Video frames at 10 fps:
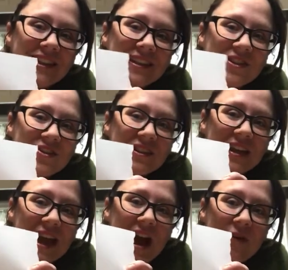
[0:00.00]
Do you see
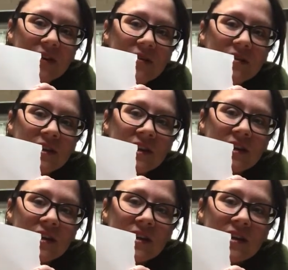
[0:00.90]
how
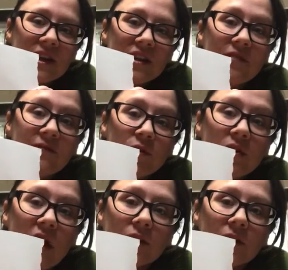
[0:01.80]
the food
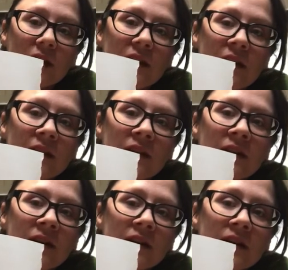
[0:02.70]
coloring
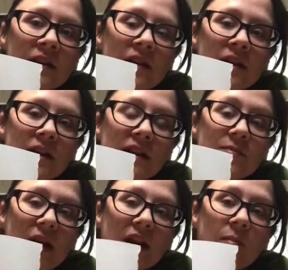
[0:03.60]
is
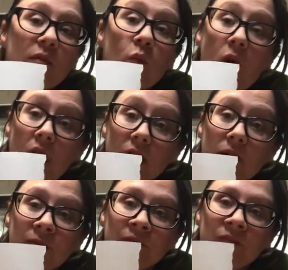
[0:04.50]
made up of water?
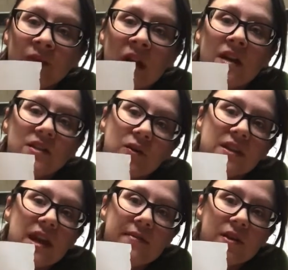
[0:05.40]
So it's
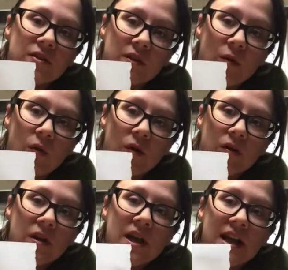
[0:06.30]
heavier than the oil.
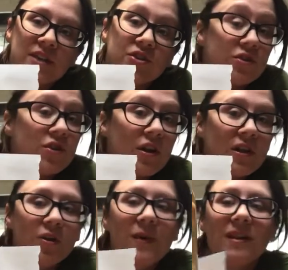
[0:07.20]
It just took a
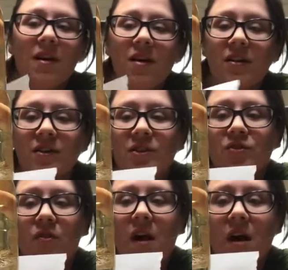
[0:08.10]
little bit longer to
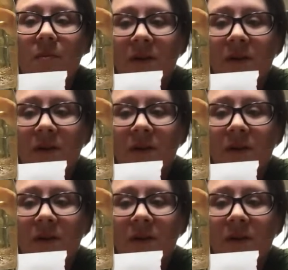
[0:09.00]
drop.